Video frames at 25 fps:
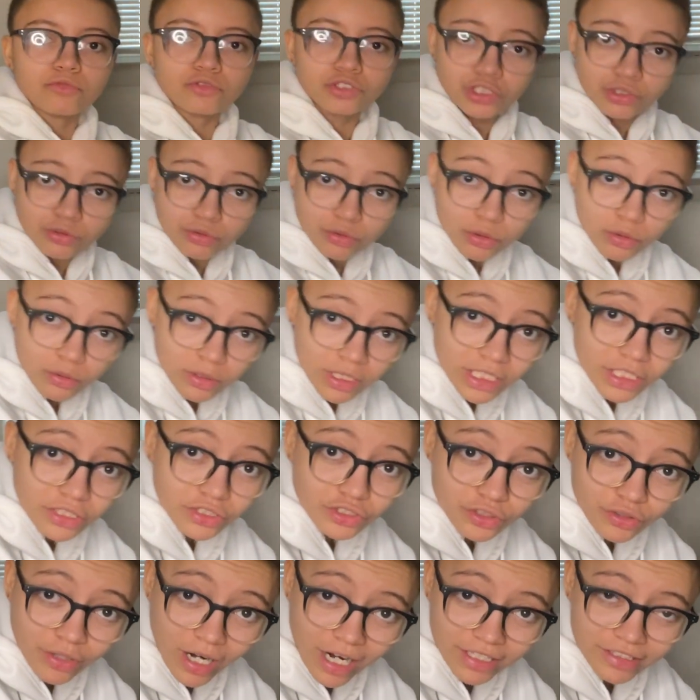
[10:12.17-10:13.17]
truly
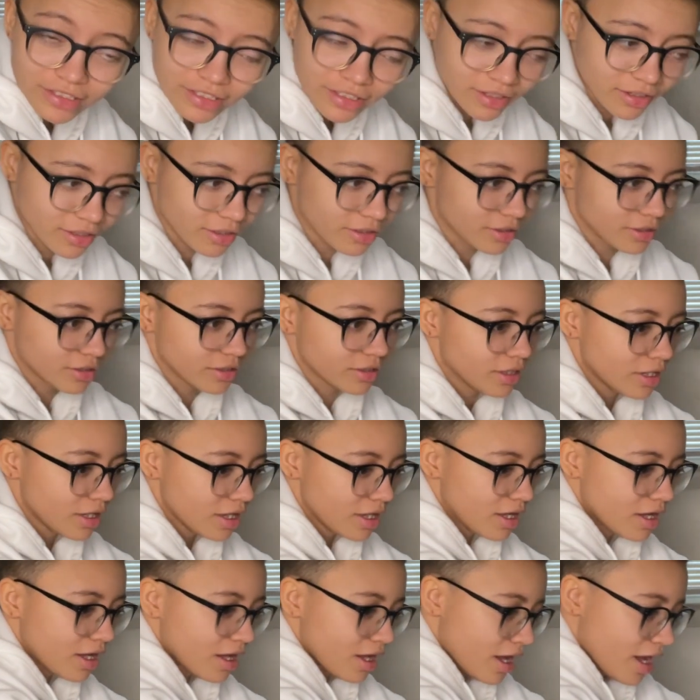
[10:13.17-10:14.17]
trying to learn
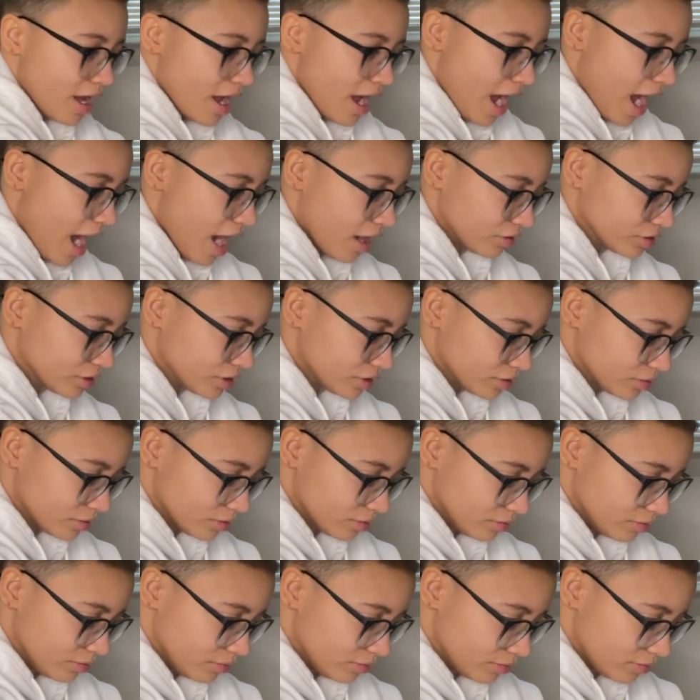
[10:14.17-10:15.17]
how
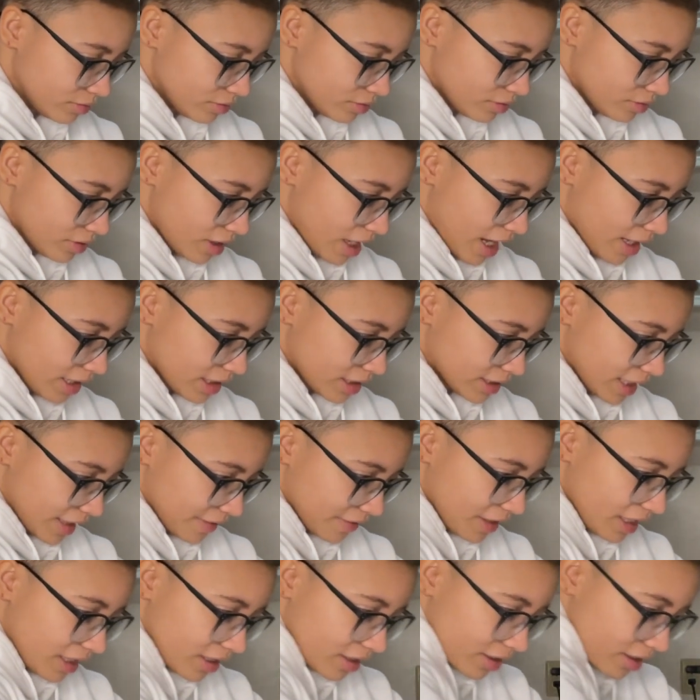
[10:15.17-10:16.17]
to, because I
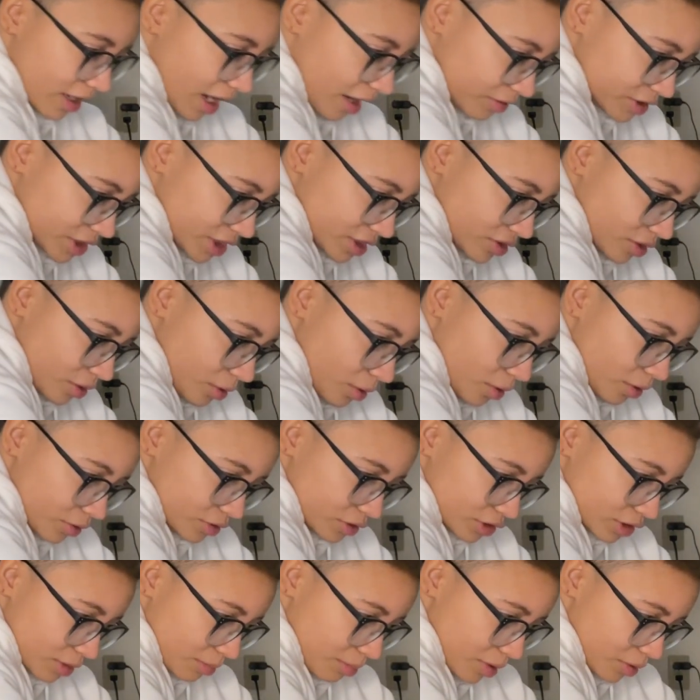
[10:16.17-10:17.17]
think I was told
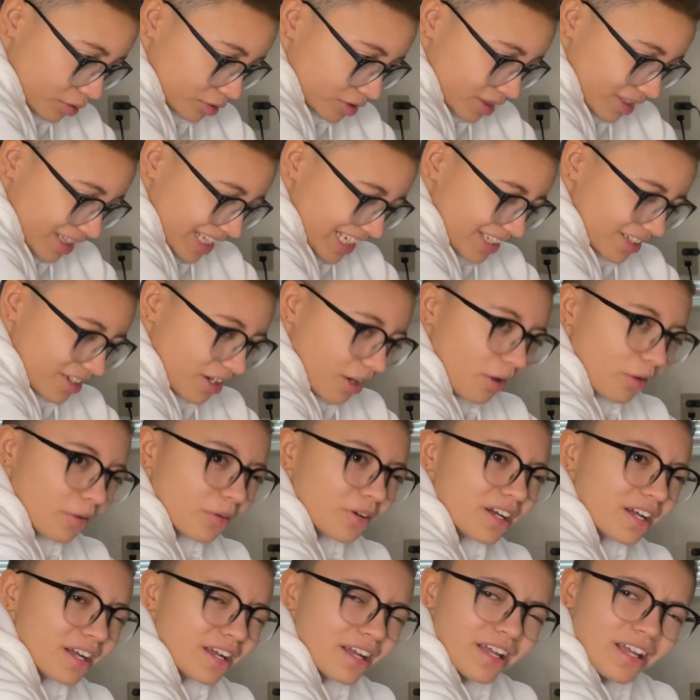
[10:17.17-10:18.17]
you're supposed to, like,
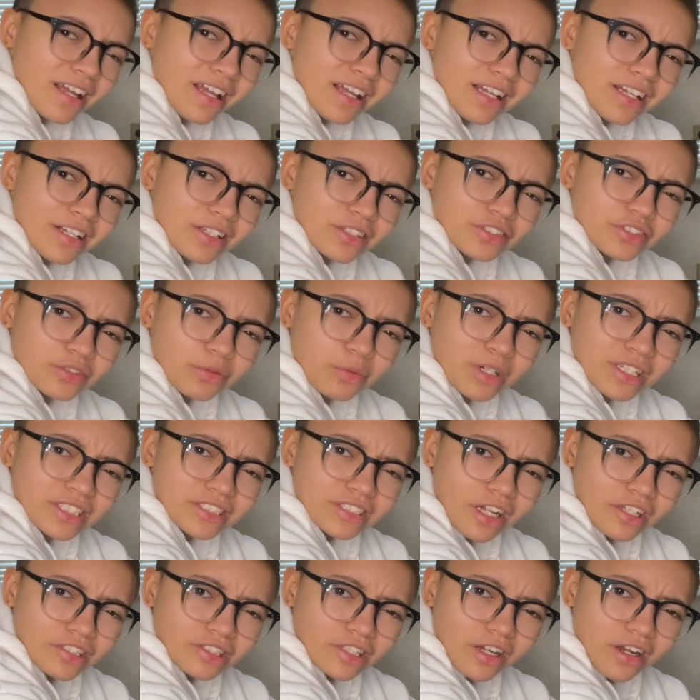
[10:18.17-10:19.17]
go to where it
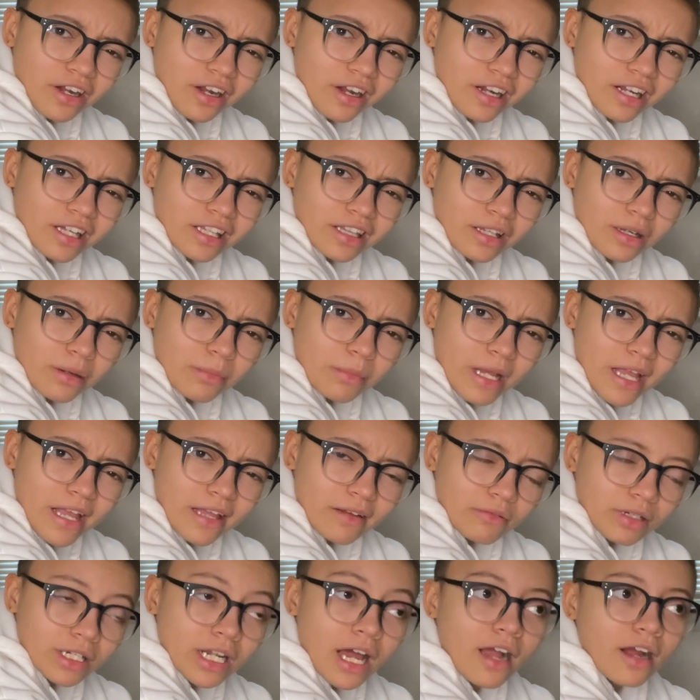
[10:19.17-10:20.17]
starts to hurt a little bit.
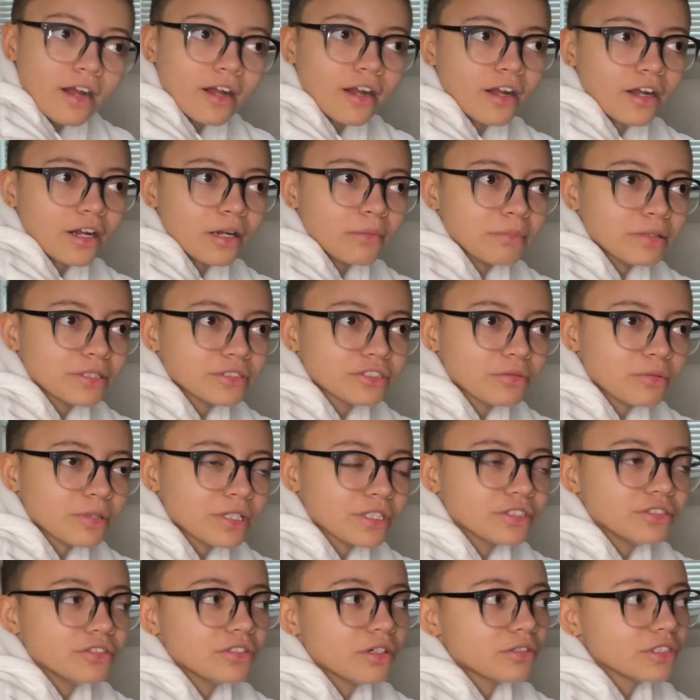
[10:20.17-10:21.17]
Well, not hurt, but to where,
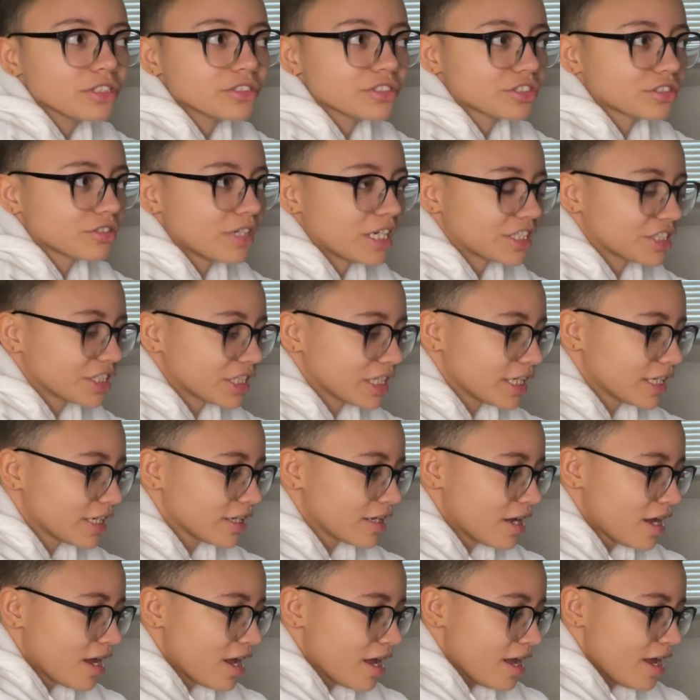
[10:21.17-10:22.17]
you know, you're stretching
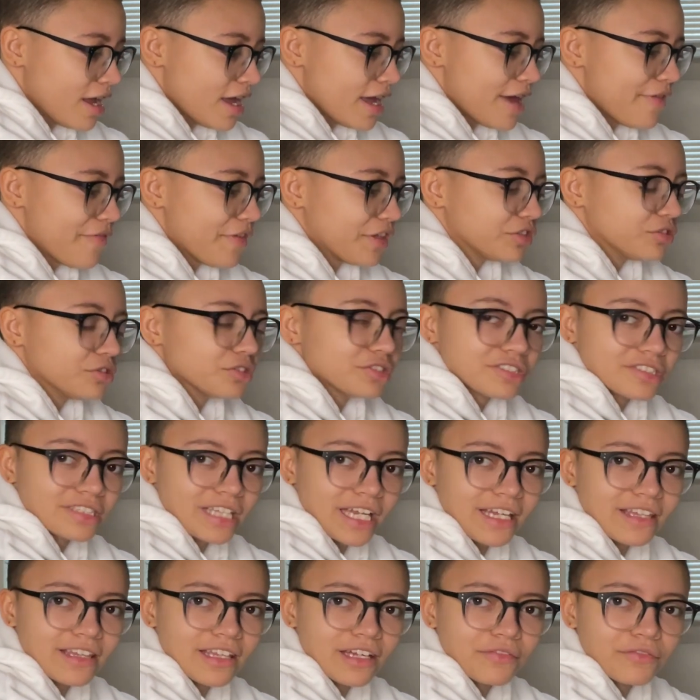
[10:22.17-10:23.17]
it, and then you
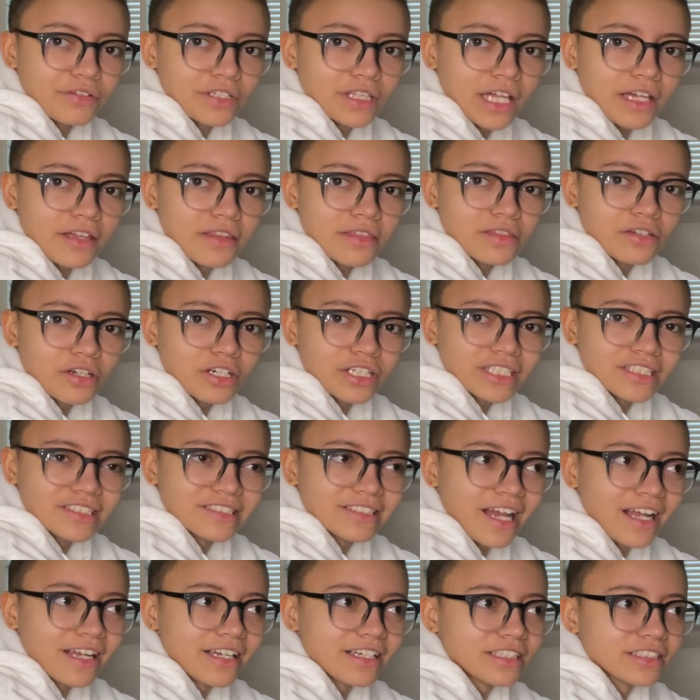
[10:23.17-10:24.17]
stay there for like 30
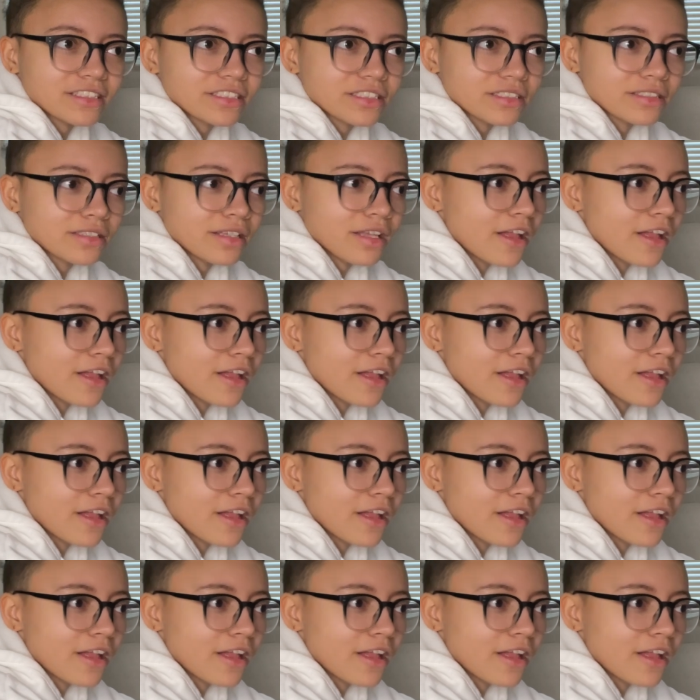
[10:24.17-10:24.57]
seconds.